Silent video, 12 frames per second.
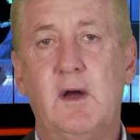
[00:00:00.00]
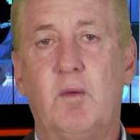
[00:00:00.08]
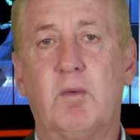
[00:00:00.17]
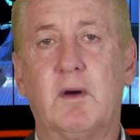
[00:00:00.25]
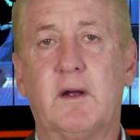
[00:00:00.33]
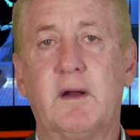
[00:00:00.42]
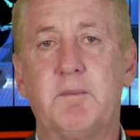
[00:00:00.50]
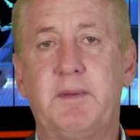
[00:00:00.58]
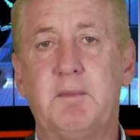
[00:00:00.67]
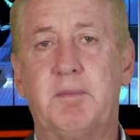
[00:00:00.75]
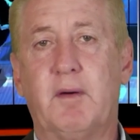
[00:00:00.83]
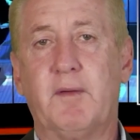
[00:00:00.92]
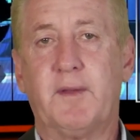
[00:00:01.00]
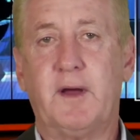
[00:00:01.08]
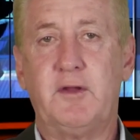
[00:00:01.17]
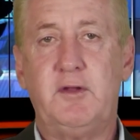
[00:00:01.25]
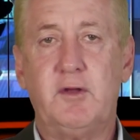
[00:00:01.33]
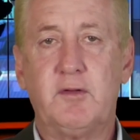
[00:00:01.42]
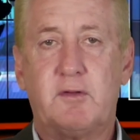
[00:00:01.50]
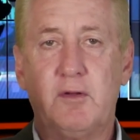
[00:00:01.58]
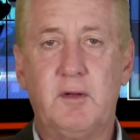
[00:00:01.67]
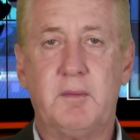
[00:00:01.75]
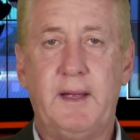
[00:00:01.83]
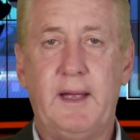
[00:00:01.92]
We're going to be both on
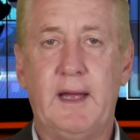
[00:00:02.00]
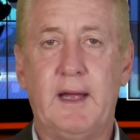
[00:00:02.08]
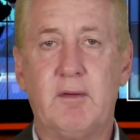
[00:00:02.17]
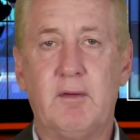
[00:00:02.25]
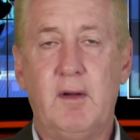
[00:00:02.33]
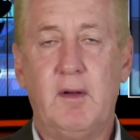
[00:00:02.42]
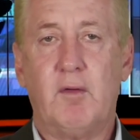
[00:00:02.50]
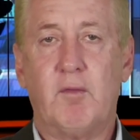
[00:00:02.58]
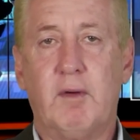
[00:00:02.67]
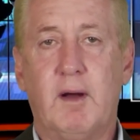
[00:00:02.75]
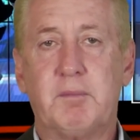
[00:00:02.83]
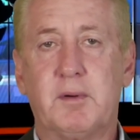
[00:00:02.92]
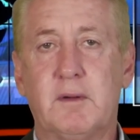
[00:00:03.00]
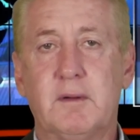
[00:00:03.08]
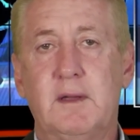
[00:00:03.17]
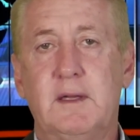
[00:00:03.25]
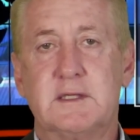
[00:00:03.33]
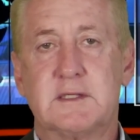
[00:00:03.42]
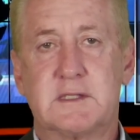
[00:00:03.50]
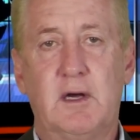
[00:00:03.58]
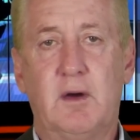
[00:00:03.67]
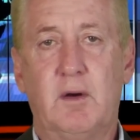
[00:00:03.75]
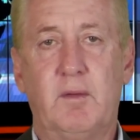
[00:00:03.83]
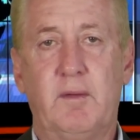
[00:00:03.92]
YouTube and Rumble,
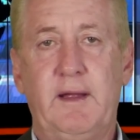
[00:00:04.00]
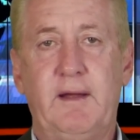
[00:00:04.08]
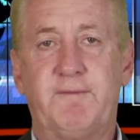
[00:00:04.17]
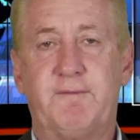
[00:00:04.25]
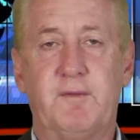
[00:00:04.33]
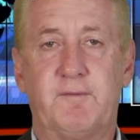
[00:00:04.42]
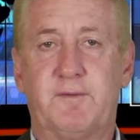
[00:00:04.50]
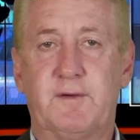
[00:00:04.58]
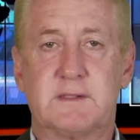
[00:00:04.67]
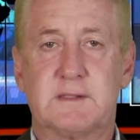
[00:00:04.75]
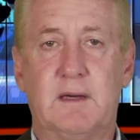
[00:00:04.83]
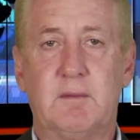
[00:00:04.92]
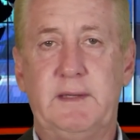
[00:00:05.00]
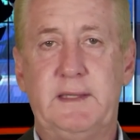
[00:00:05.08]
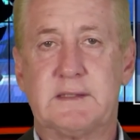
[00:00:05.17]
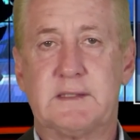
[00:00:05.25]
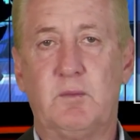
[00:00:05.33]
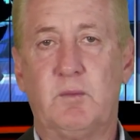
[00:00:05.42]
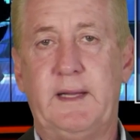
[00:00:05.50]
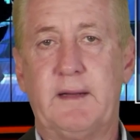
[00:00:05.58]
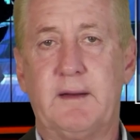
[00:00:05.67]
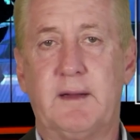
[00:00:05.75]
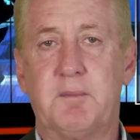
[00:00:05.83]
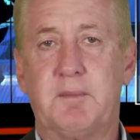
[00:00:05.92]
so if for some reason we
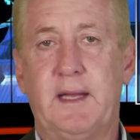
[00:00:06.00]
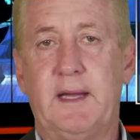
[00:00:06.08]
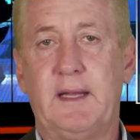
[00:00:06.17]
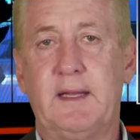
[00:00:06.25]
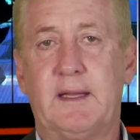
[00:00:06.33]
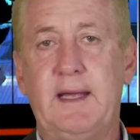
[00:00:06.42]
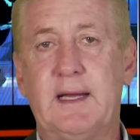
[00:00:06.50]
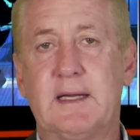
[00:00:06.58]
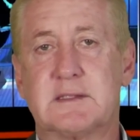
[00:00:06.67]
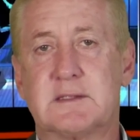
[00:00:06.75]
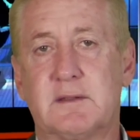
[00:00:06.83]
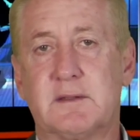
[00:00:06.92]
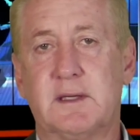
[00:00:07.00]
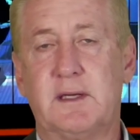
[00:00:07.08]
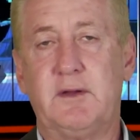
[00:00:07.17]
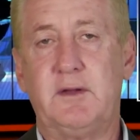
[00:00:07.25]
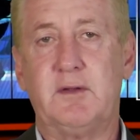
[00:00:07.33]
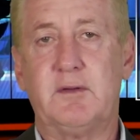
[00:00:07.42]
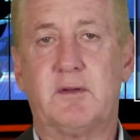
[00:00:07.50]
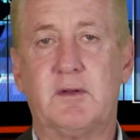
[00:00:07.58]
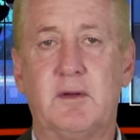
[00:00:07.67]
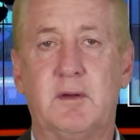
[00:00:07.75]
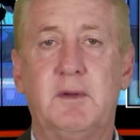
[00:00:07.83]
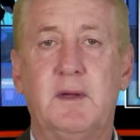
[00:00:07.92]
end up getting canceled on
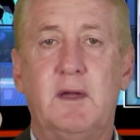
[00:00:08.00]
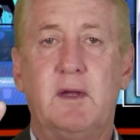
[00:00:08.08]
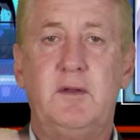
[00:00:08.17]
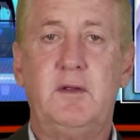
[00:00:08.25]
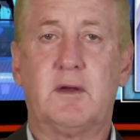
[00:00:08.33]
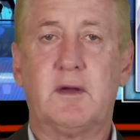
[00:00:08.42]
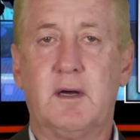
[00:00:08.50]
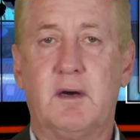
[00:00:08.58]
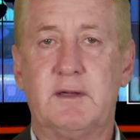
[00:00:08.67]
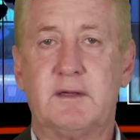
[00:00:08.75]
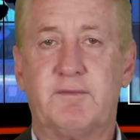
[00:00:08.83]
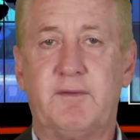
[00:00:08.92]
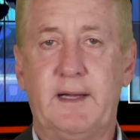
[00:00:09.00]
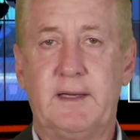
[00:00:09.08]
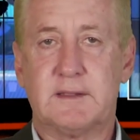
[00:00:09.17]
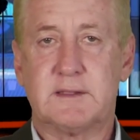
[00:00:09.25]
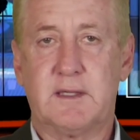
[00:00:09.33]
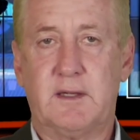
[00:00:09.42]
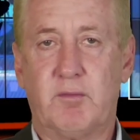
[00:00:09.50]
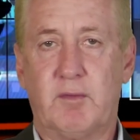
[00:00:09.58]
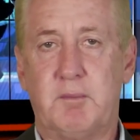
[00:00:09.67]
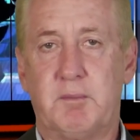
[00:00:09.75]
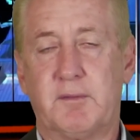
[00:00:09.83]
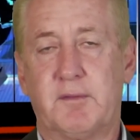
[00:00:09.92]
YouTube, you could always find us on
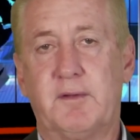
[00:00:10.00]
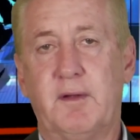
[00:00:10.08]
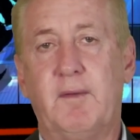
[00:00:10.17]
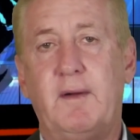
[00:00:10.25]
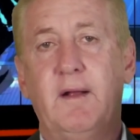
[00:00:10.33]
Rumble. So